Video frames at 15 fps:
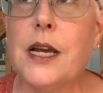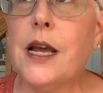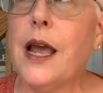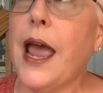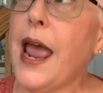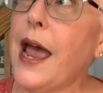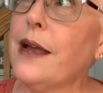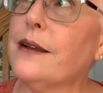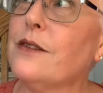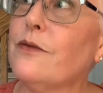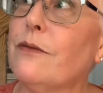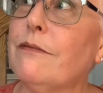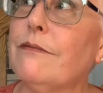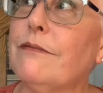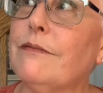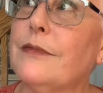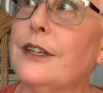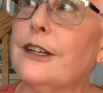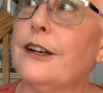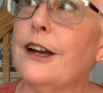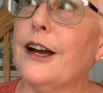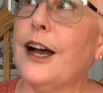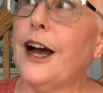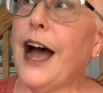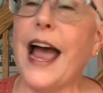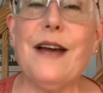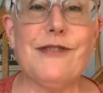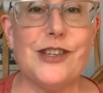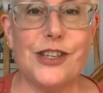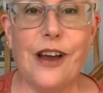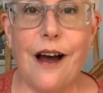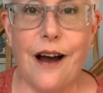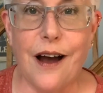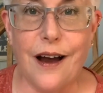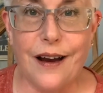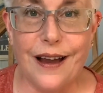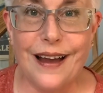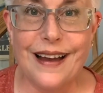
And I have a song